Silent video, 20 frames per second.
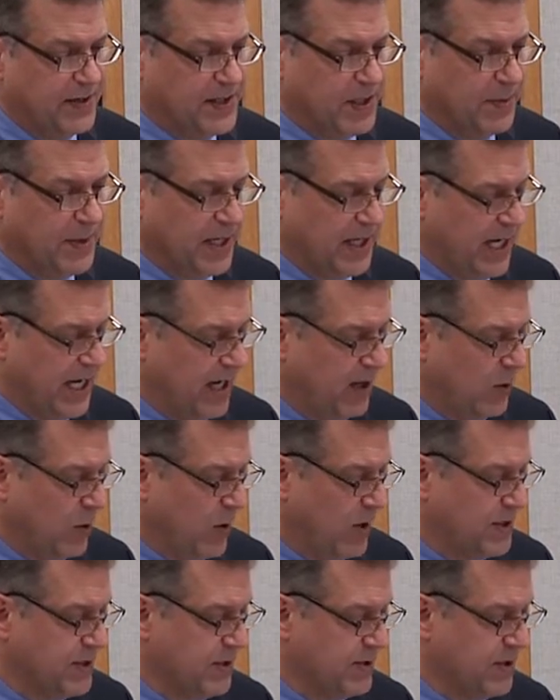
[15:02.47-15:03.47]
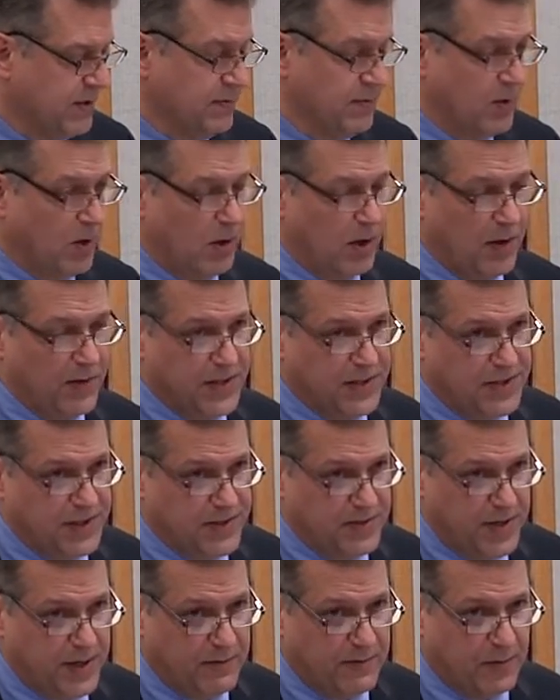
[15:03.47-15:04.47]
are some of the categories. all of
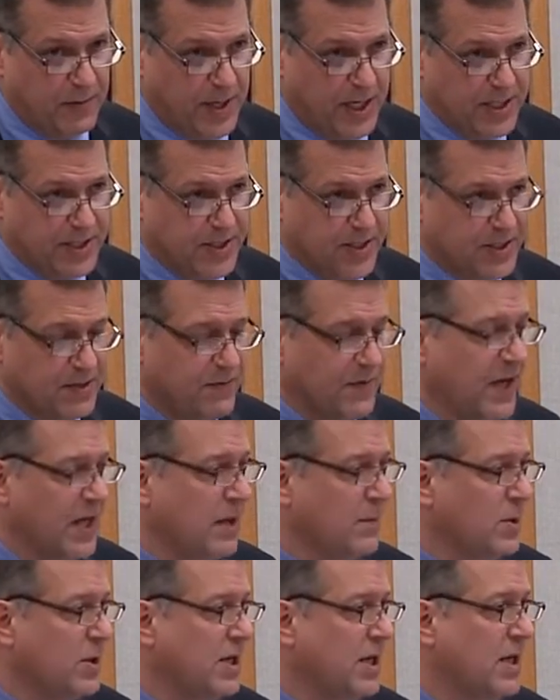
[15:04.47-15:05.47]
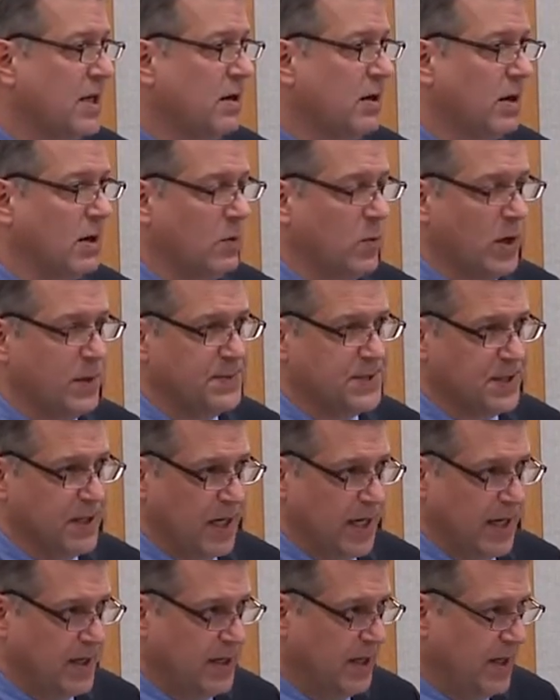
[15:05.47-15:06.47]
this information is available on our
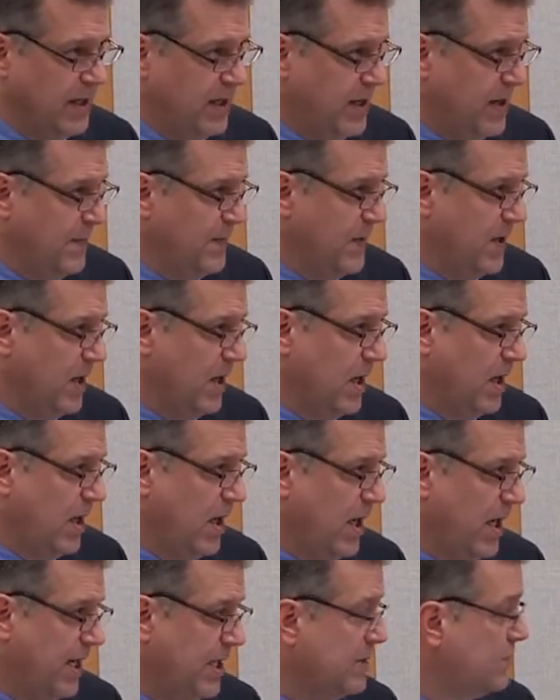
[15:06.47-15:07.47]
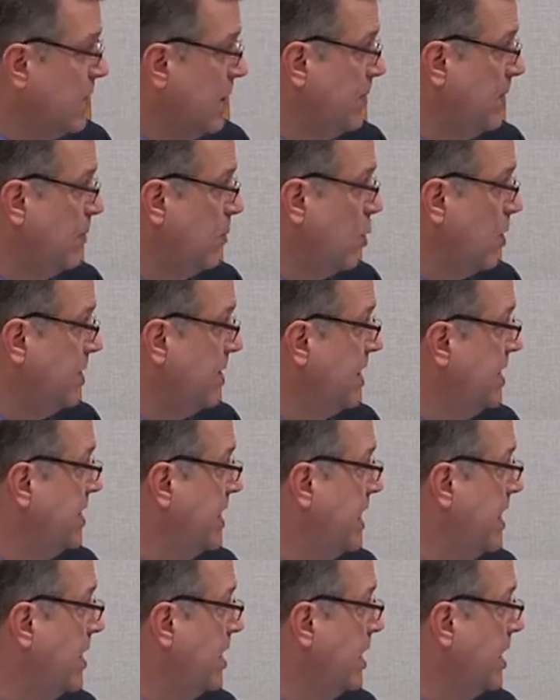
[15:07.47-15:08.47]
website uh, and in more
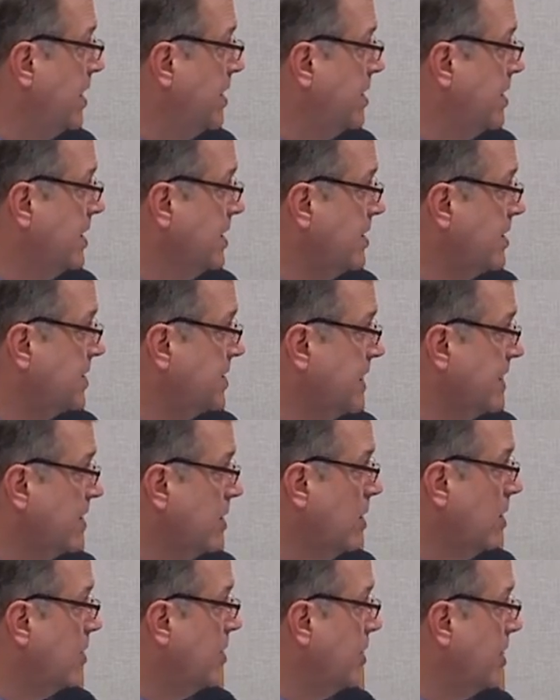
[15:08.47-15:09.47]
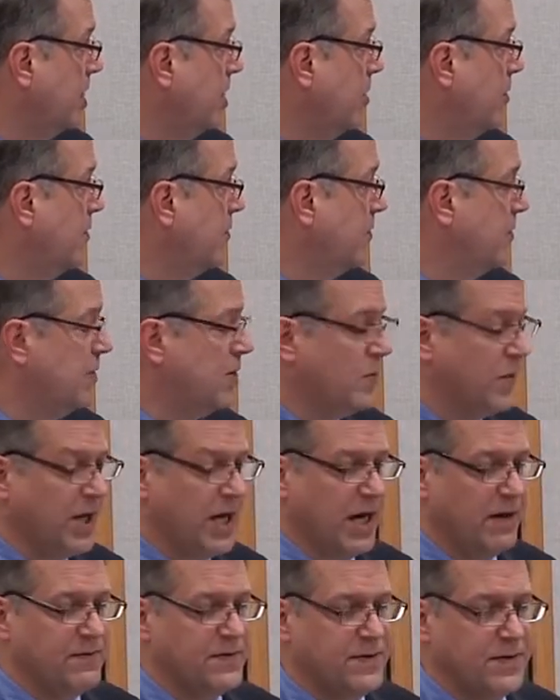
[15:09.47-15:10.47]
detail. And if you want to
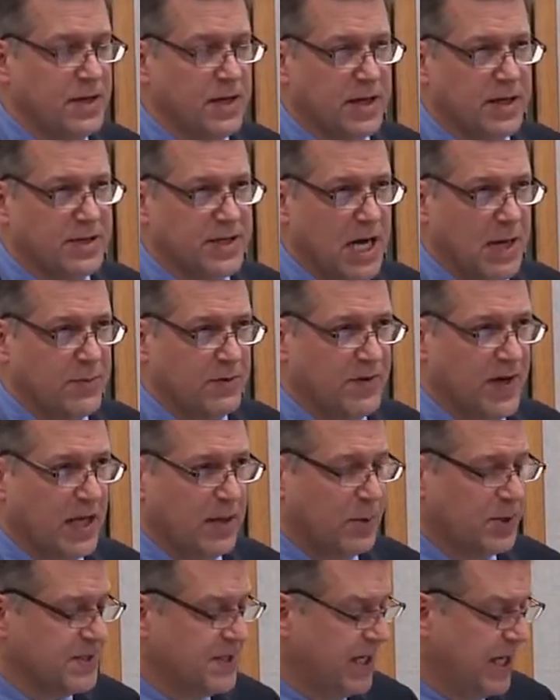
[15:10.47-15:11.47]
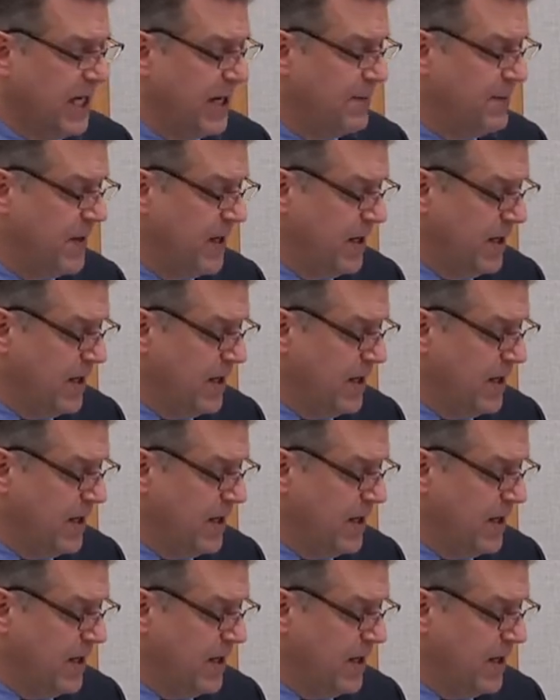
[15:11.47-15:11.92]
have time available today.